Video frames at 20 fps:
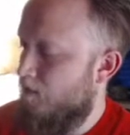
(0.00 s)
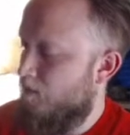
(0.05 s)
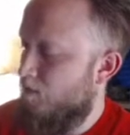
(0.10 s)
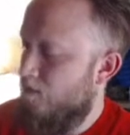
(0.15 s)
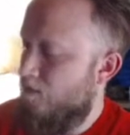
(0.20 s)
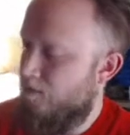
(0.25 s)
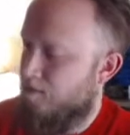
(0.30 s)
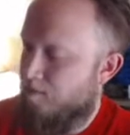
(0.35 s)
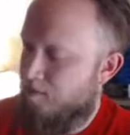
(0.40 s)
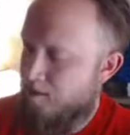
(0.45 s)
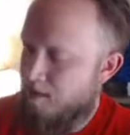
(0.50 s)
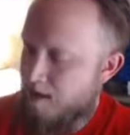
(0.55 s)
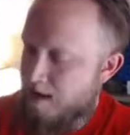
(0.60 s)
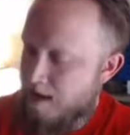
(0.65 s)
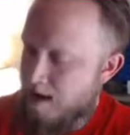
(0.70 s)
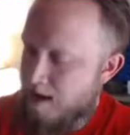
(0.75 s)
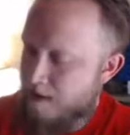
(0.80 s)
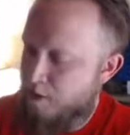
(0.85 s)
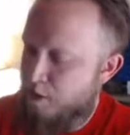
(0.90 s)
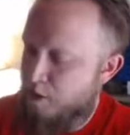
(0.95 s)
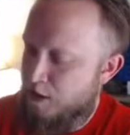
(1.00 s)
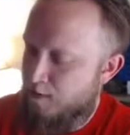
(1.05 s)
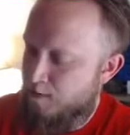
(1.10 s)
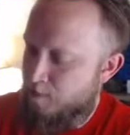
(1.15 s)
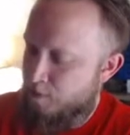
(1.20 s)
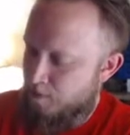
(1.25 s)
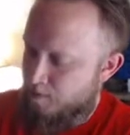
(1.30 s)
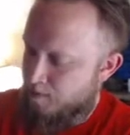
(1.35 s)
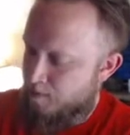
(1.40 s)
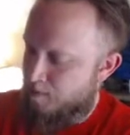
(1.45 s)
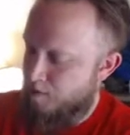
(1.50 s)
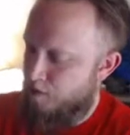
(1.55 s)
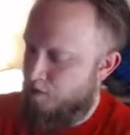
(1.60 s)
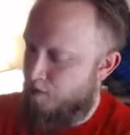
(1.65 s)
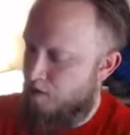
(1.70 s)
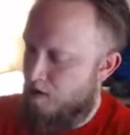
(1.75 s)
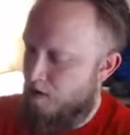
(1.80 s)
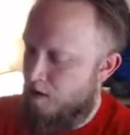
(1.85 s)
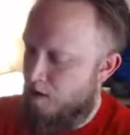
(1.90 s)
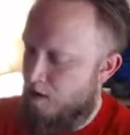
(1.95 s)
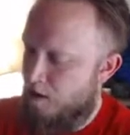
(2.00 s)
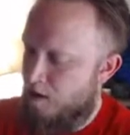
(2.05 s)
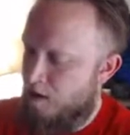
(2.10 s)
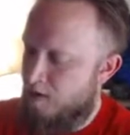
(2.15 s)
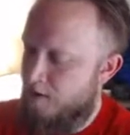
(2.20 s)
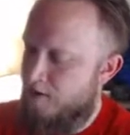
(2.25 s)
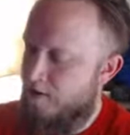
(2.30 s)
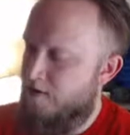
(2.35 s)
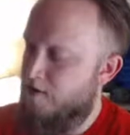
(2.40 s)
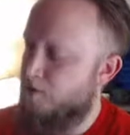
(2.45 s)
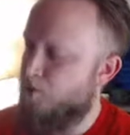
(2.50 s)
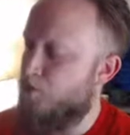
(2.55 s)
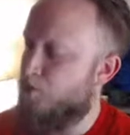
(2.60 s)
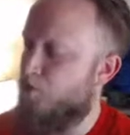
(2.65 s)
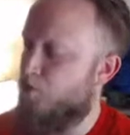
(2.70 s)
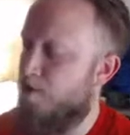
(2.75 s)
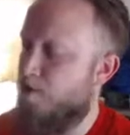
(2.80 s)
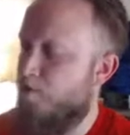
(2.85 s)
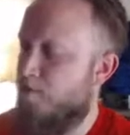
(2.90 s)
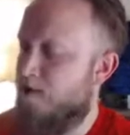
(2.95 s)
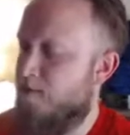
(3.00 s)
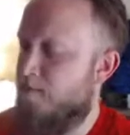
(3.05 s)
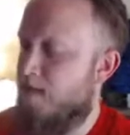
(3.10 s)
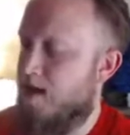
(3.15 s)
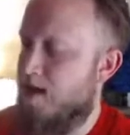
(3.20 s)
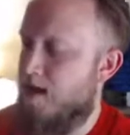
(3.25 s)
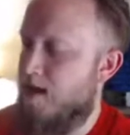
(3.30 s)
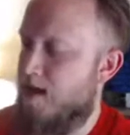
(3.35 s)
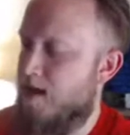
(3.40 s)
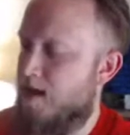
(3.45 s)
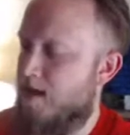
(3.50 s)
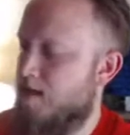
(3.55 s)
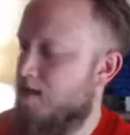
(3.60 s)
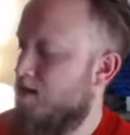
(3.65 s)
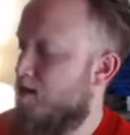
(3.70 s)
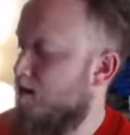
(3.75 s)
We will play Energy Absorption to draw a card and then destroy one in my hand,